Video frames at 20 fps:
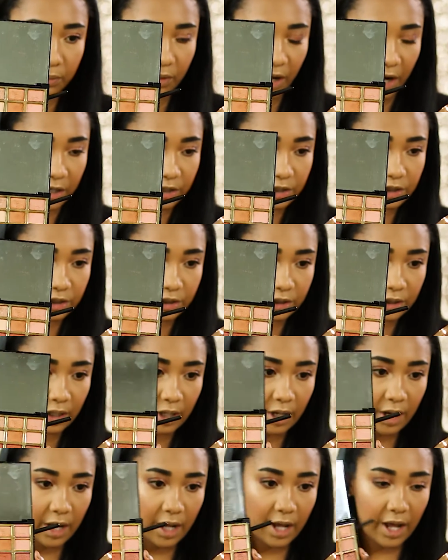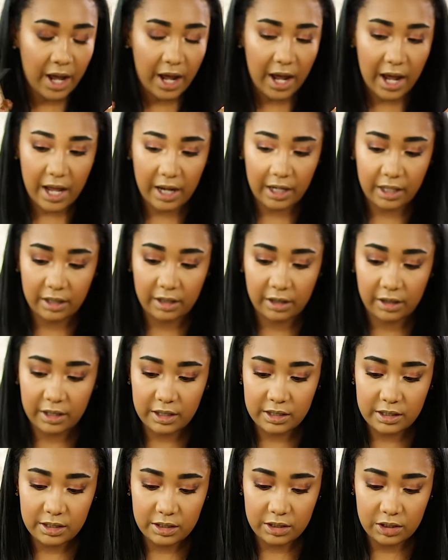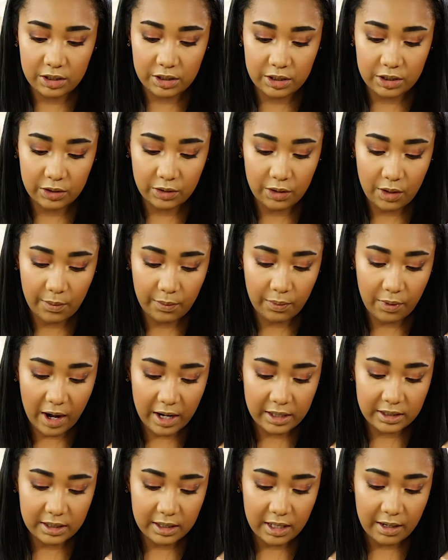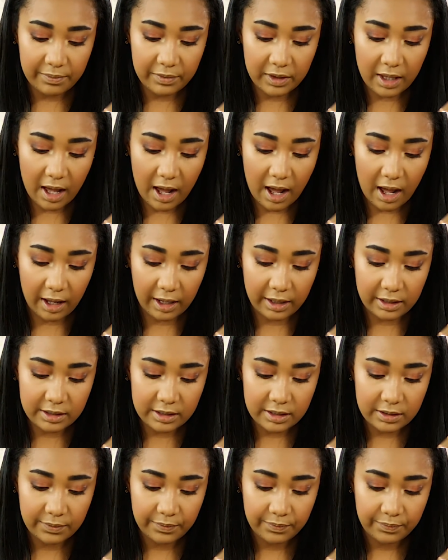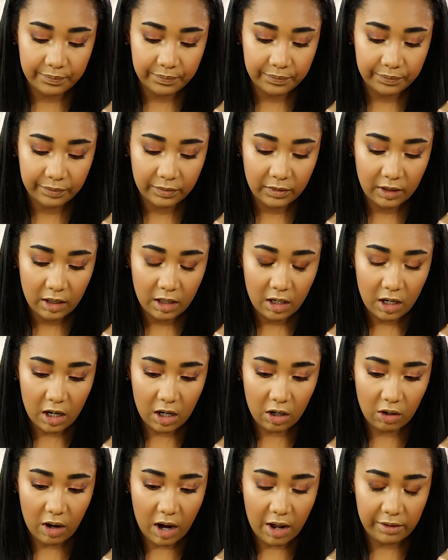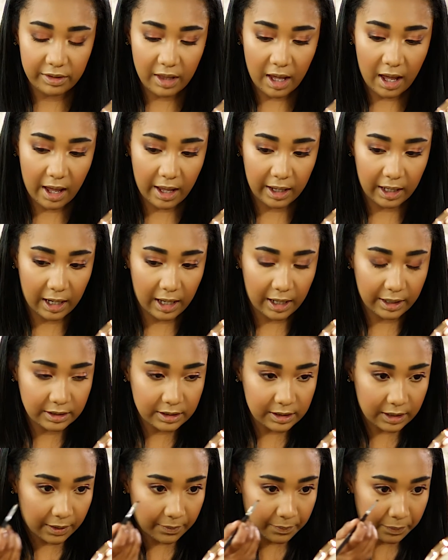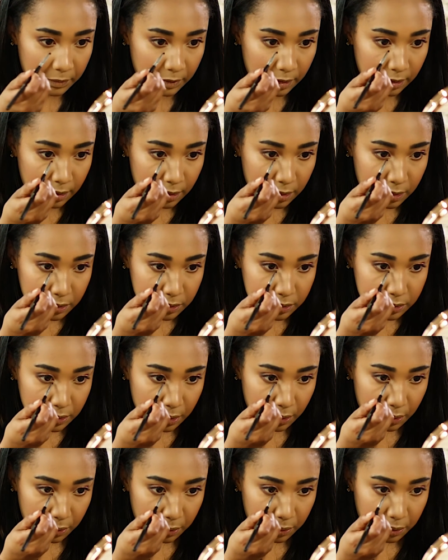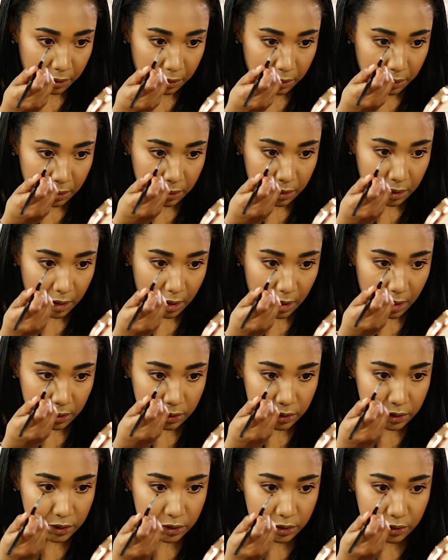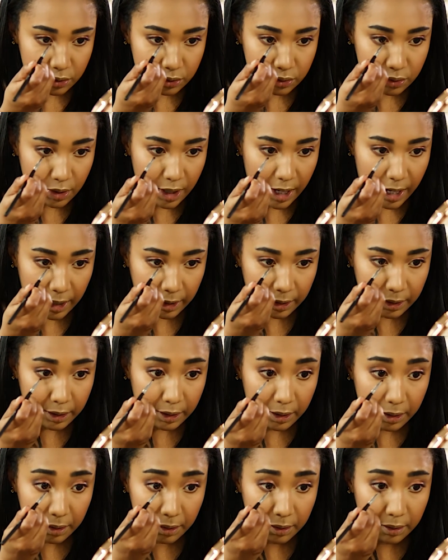brush. And this is just to brighten up the eyes around the highlighter. So I'll just drag it